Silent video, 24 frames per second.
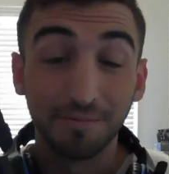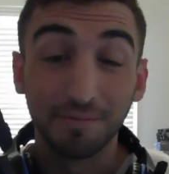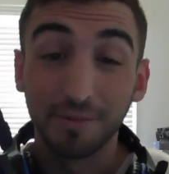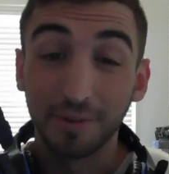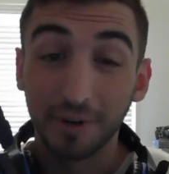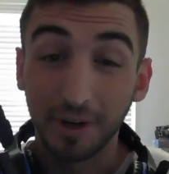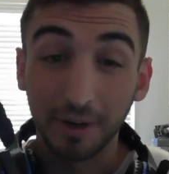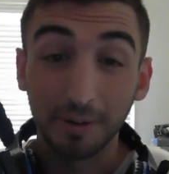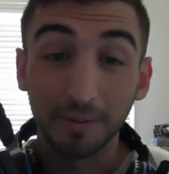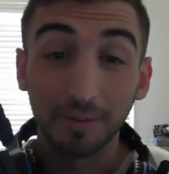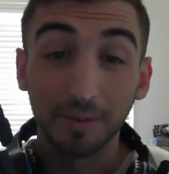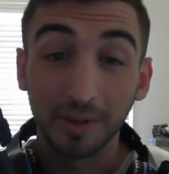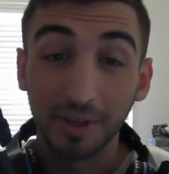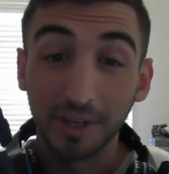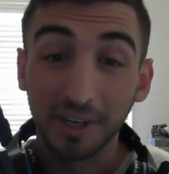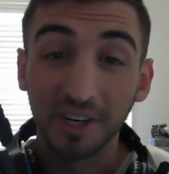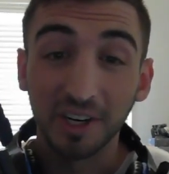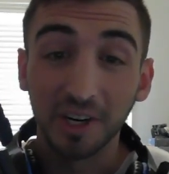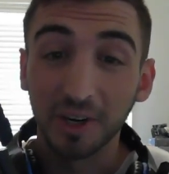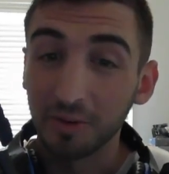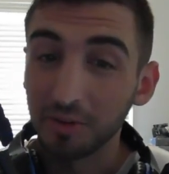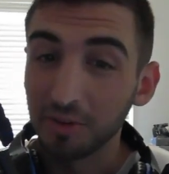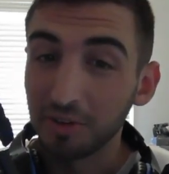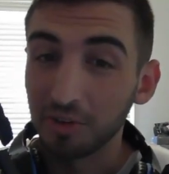probably going
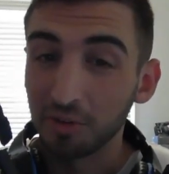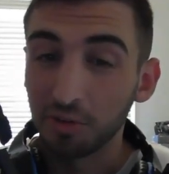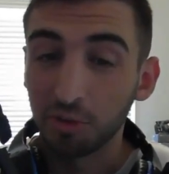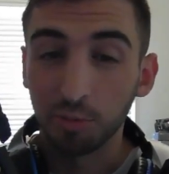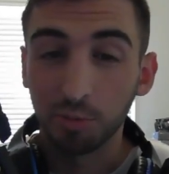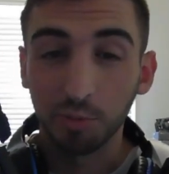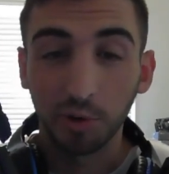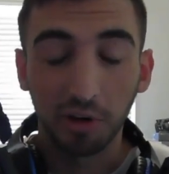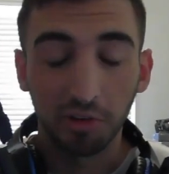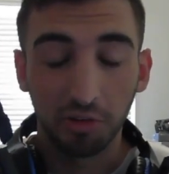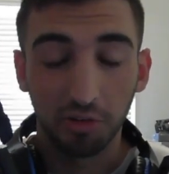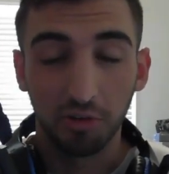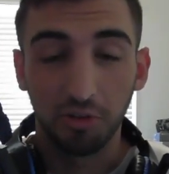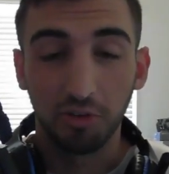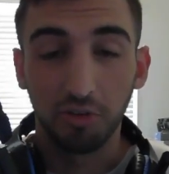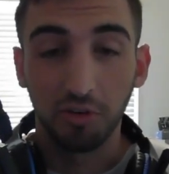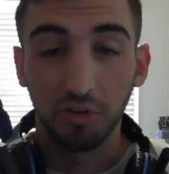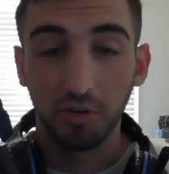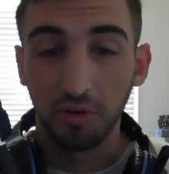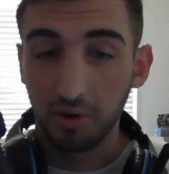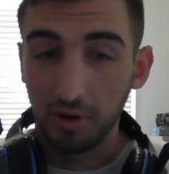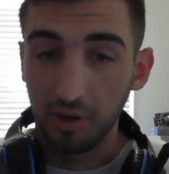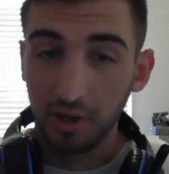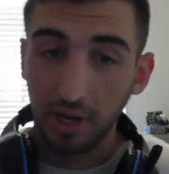to go with the suppressor
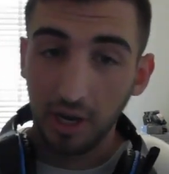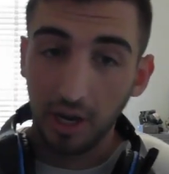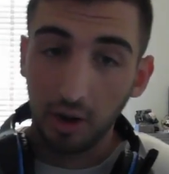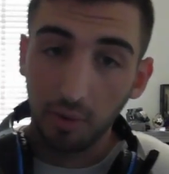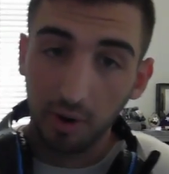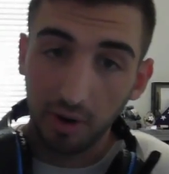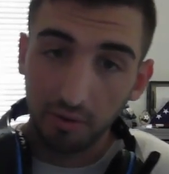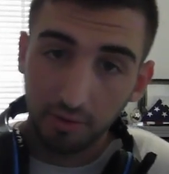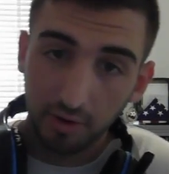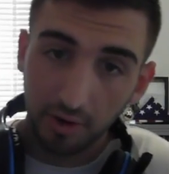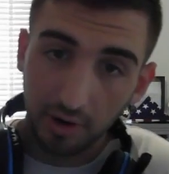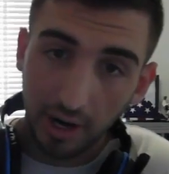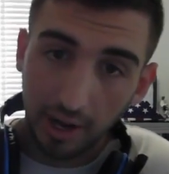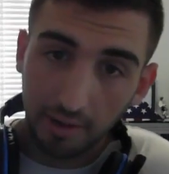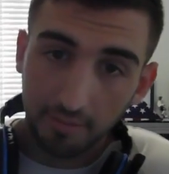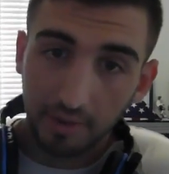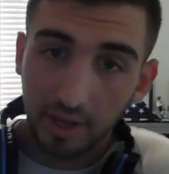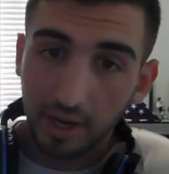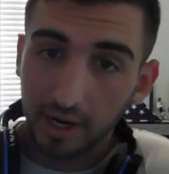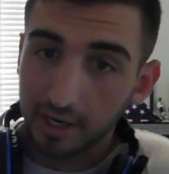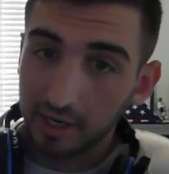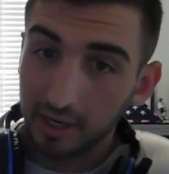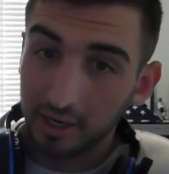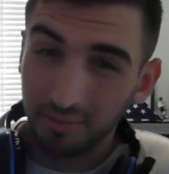soon. However, I'm
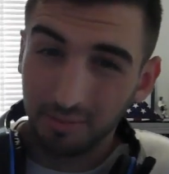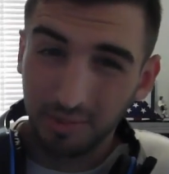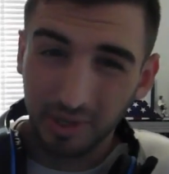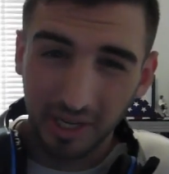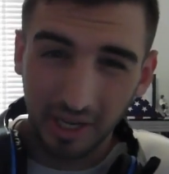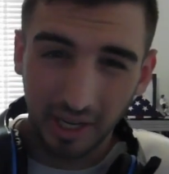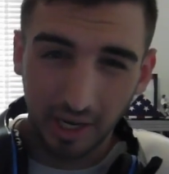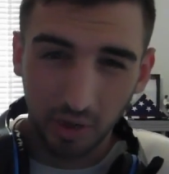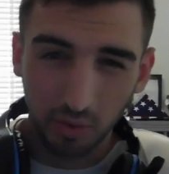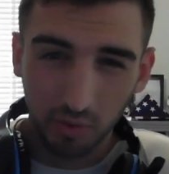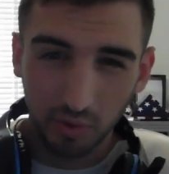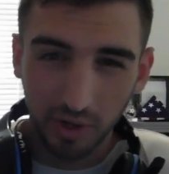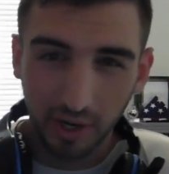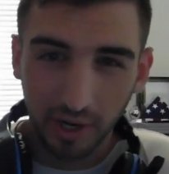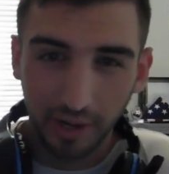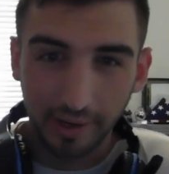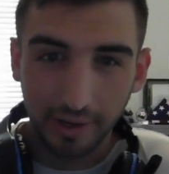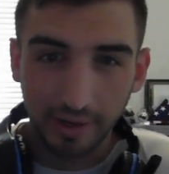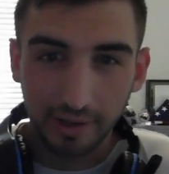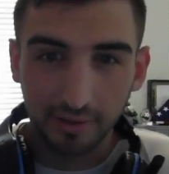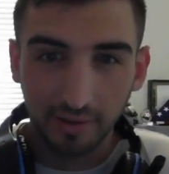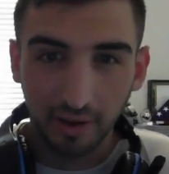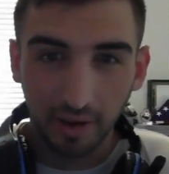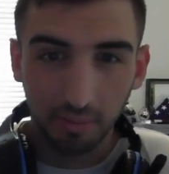not going to be getting one
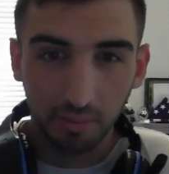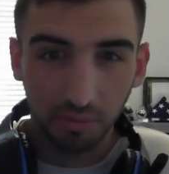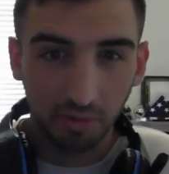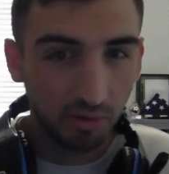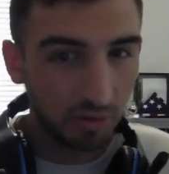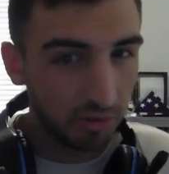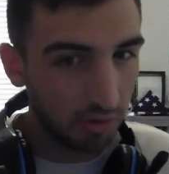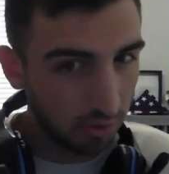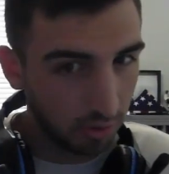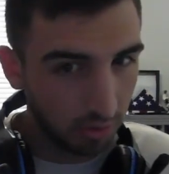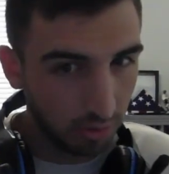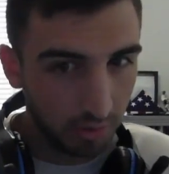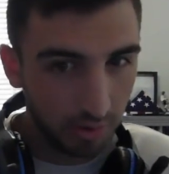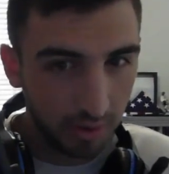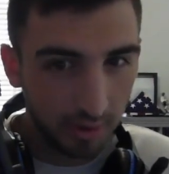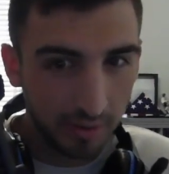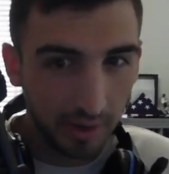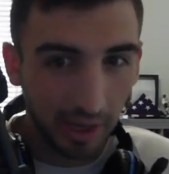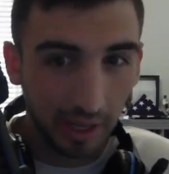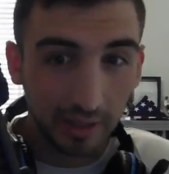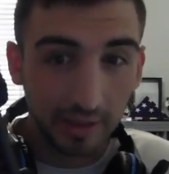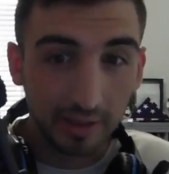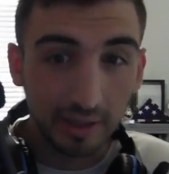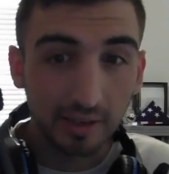anytime soon,
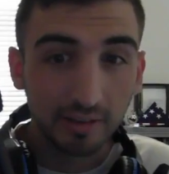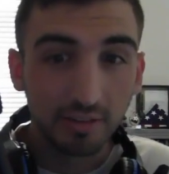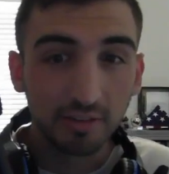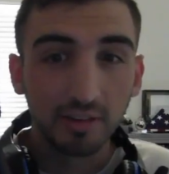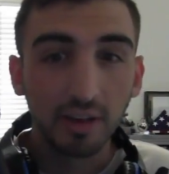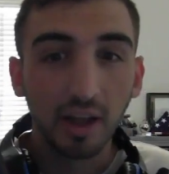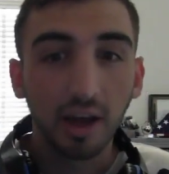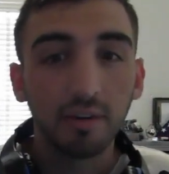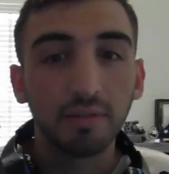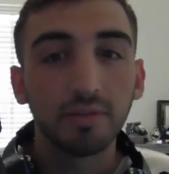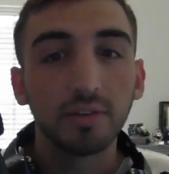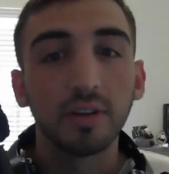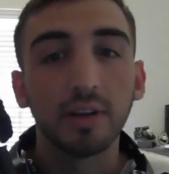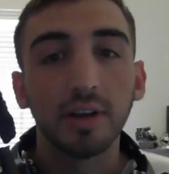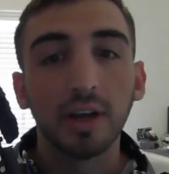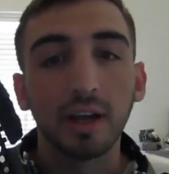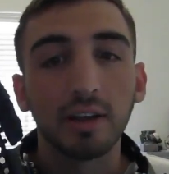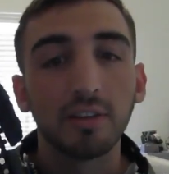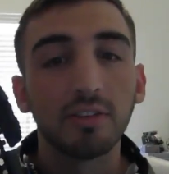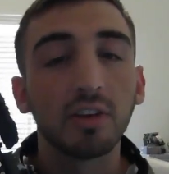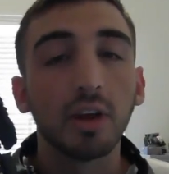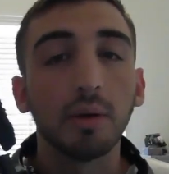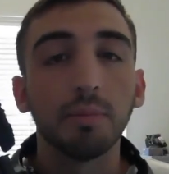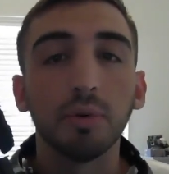at least not for the
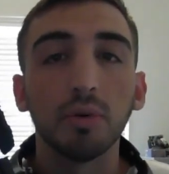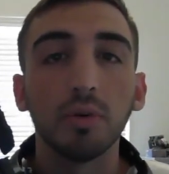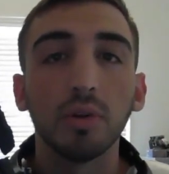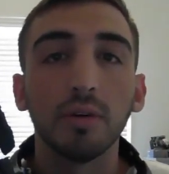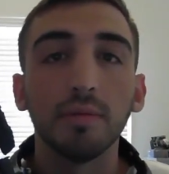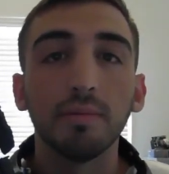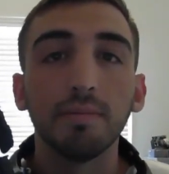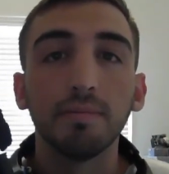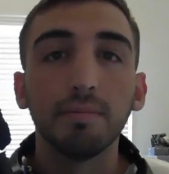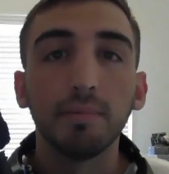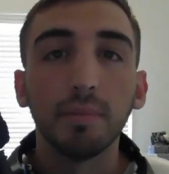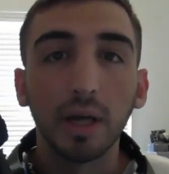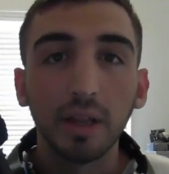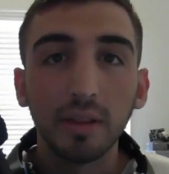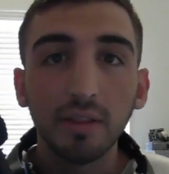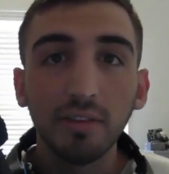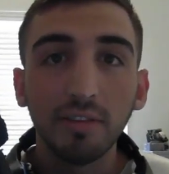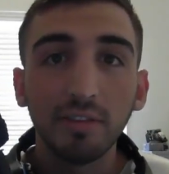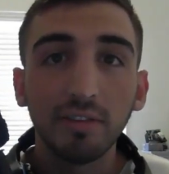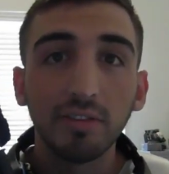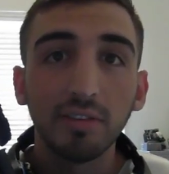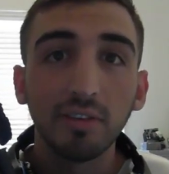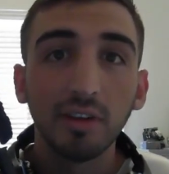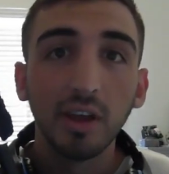next couple of
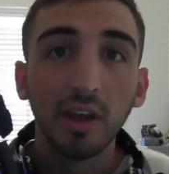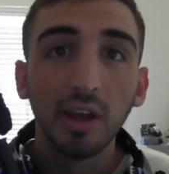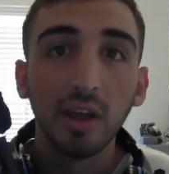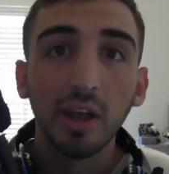months.